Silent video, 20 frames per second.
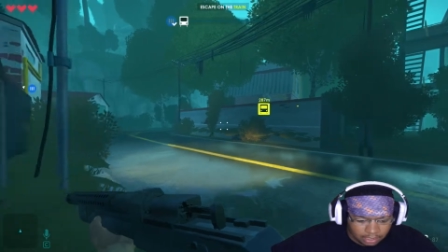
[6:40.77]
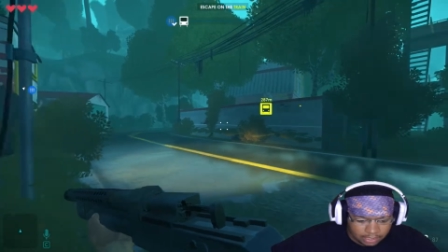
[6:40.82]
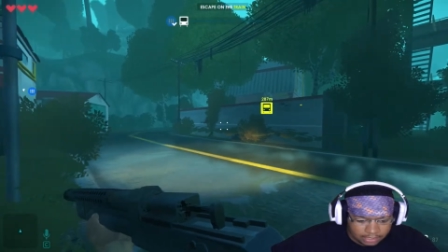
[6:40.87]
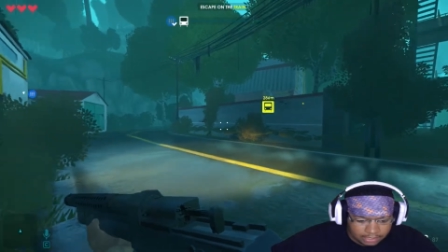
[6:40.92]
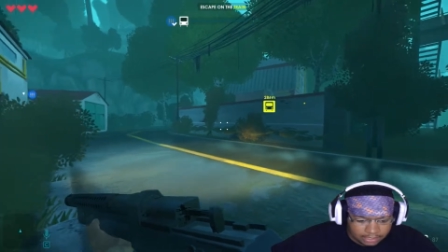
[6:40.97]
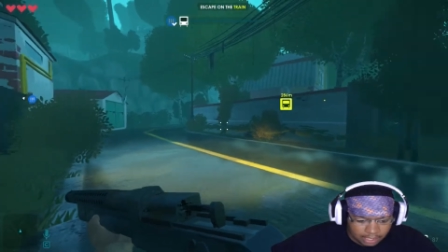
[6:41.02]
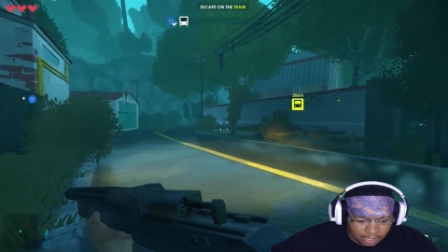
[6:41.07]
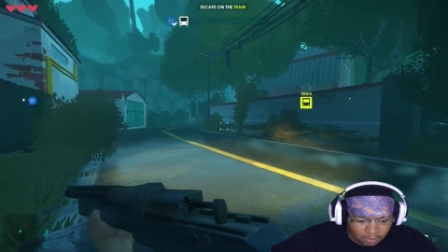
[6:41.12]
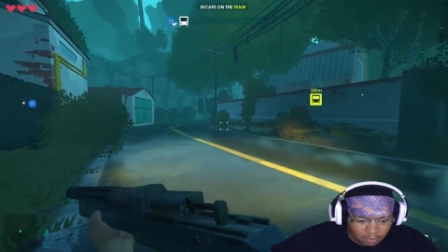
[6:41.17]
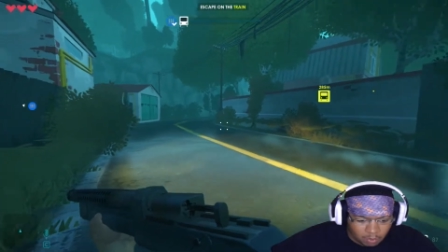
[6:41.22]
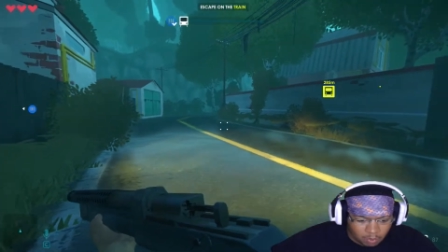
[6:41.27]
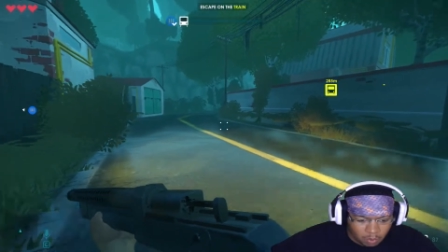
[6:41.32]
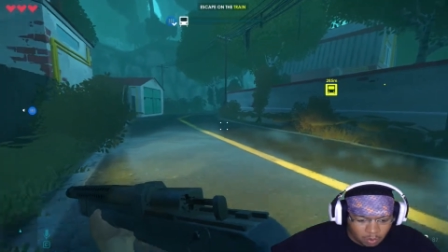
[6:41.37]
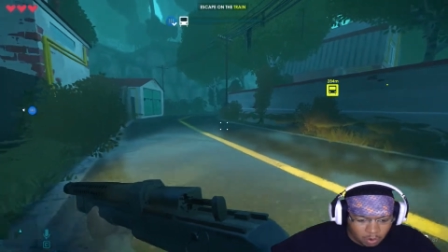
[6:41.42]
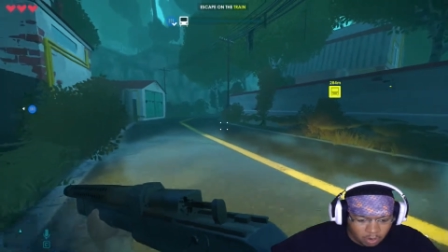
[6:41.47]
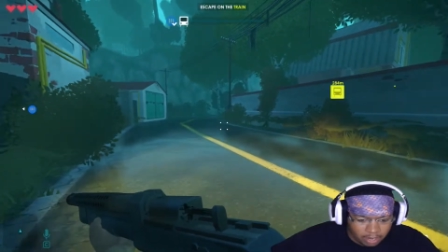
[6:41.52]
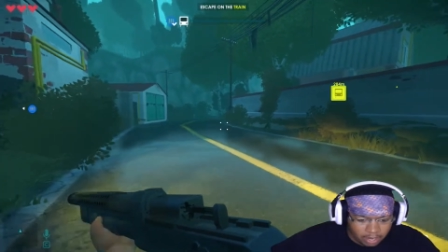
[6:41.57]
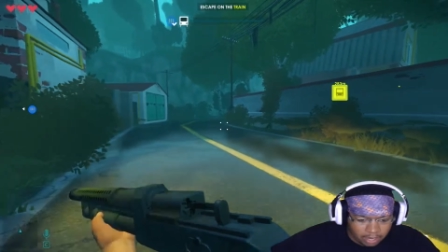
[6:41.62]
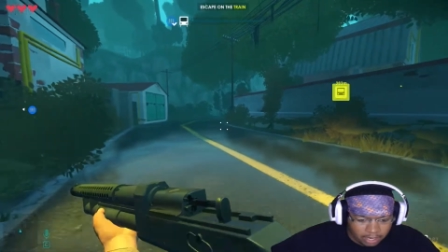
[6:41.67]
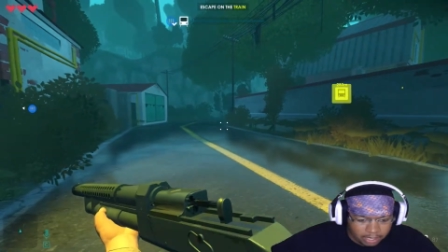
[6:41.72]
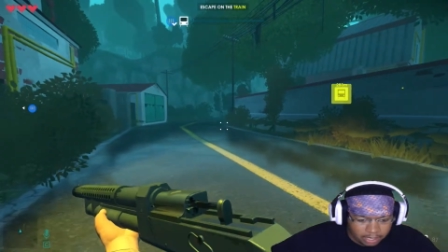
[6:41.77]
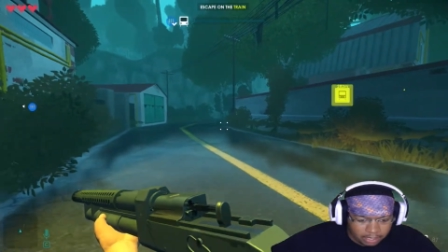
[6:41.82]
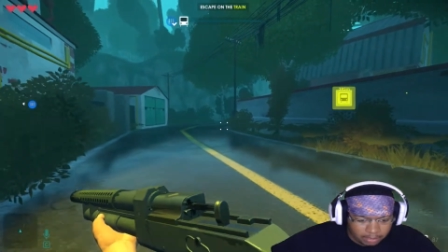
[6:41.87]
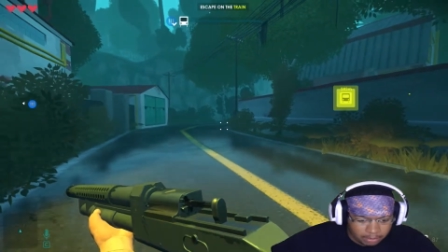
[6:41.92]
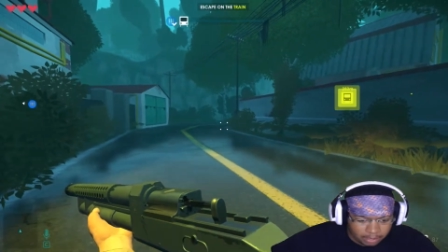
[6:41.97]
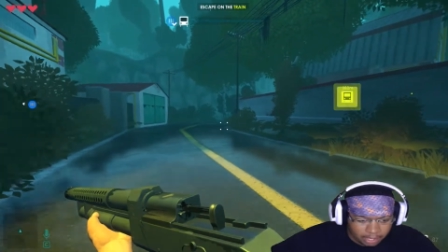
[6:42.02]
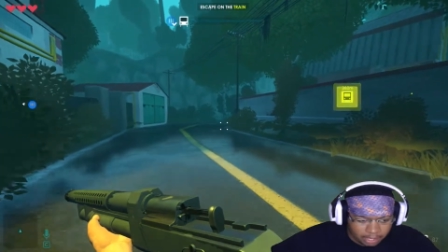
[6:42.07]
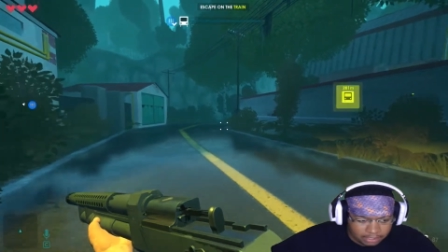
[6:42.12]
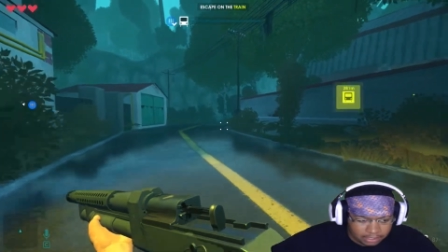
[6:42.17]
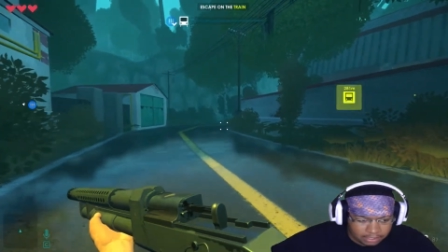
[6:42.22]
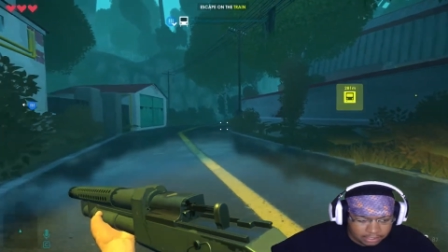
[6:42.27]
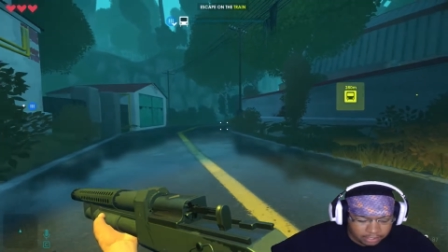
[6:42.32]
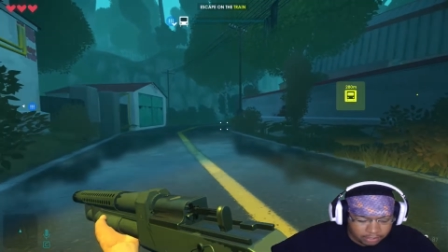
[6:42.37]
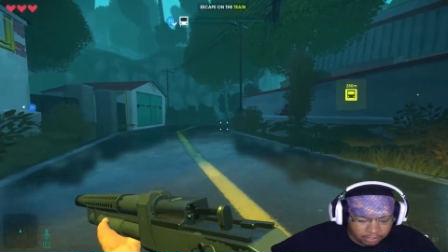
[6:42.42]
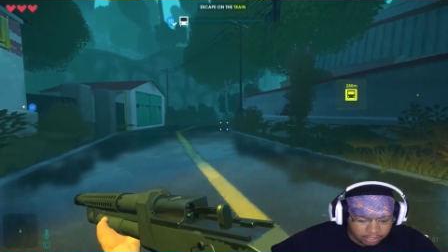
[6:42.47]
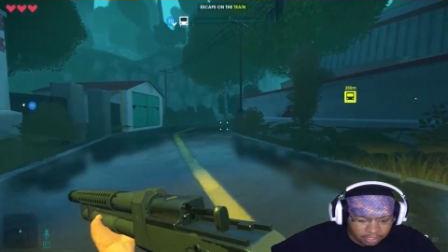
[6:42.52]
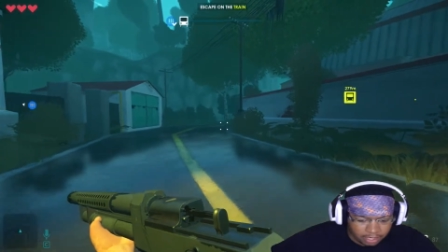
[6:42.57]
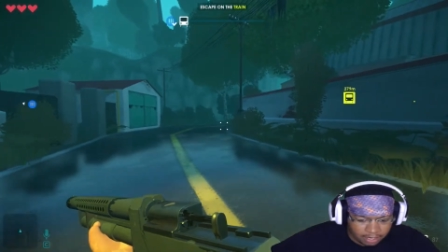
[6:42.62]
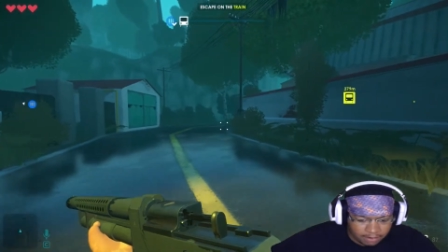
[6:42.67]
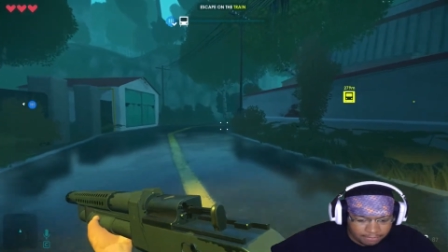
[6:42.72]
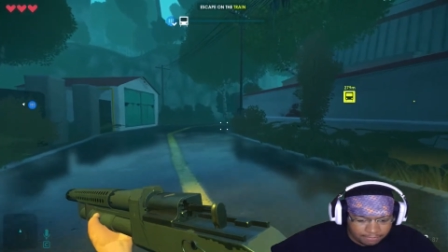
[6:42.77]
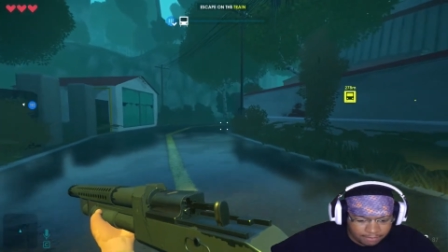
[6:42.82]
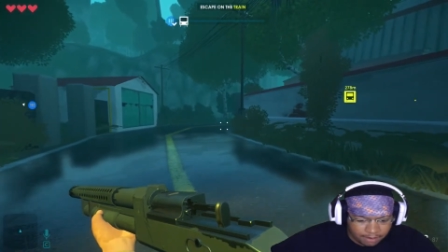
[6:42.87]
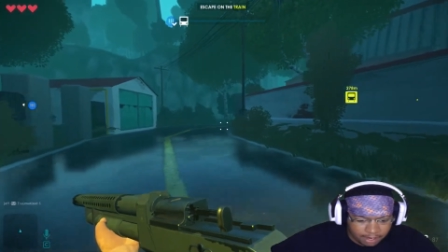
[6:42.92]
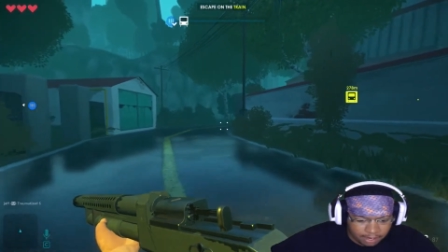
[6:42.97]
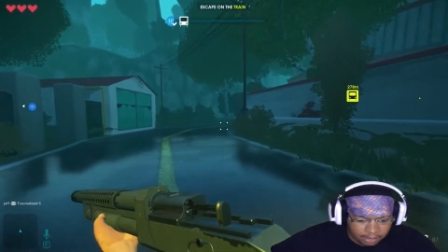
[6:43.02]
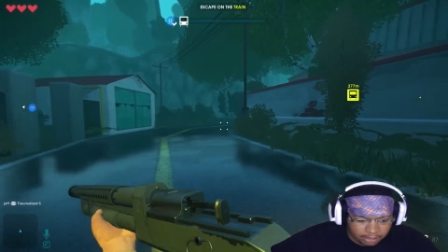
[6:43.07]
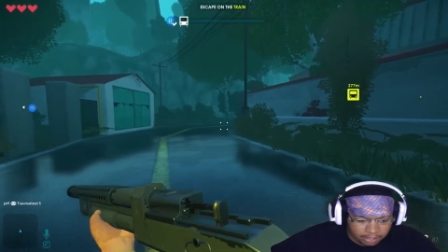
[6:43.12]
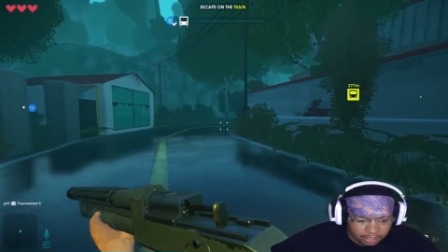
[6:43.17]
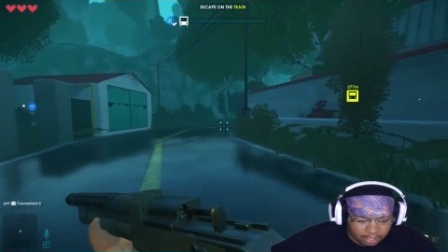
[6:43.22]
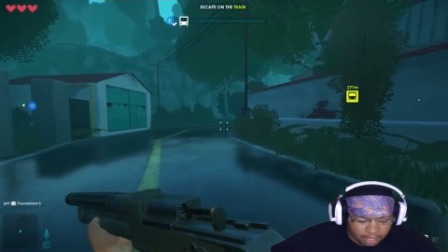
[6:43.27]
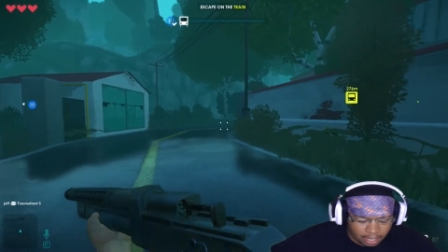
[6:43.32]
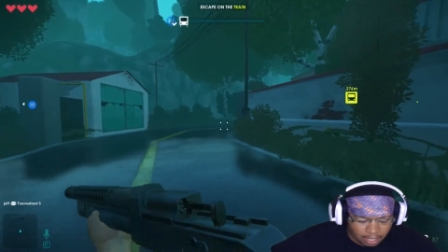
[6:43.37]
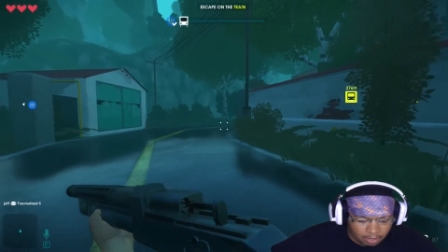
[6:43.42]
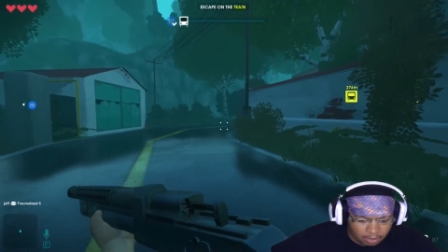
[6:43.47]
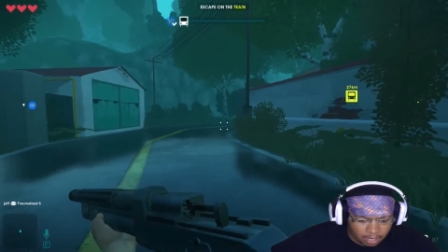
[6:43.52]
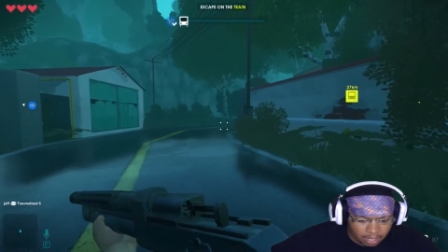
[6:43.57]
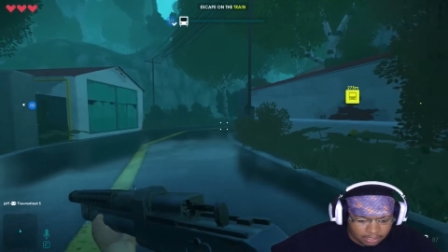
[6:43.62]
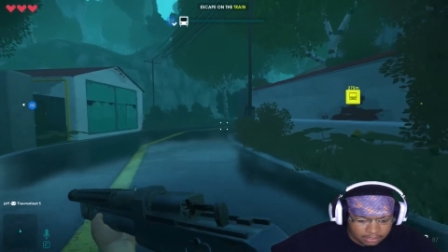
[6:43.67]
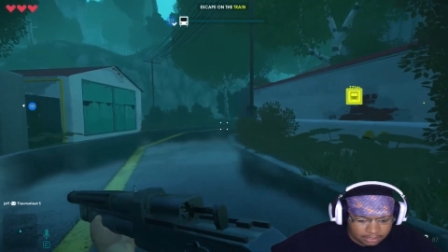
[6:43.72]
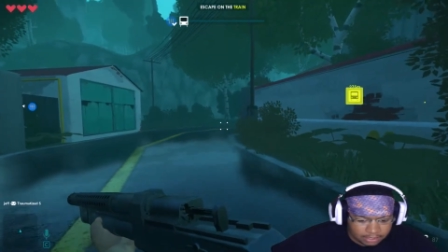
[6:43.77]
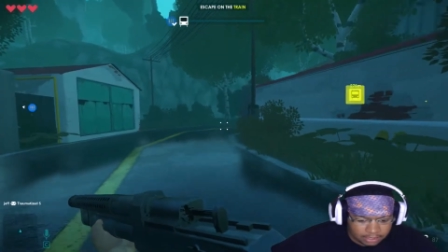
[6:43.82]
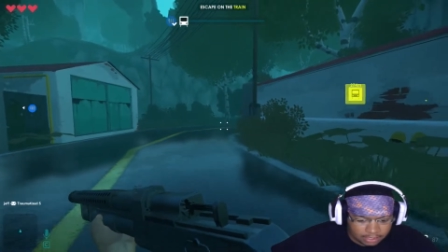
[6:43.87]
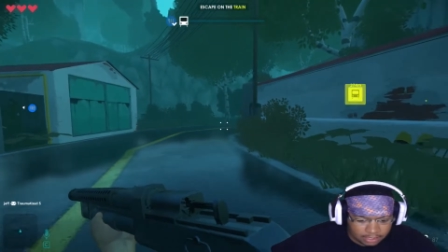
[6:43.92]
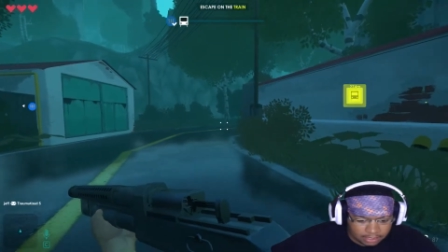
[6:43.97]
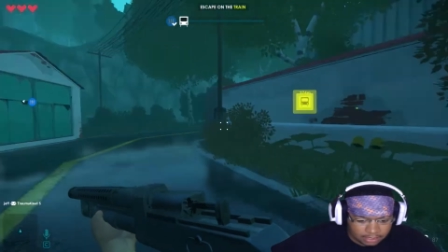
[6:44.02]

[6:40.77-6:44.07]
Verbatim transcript: It's like war out here, man. I just hear gunfire and I don't see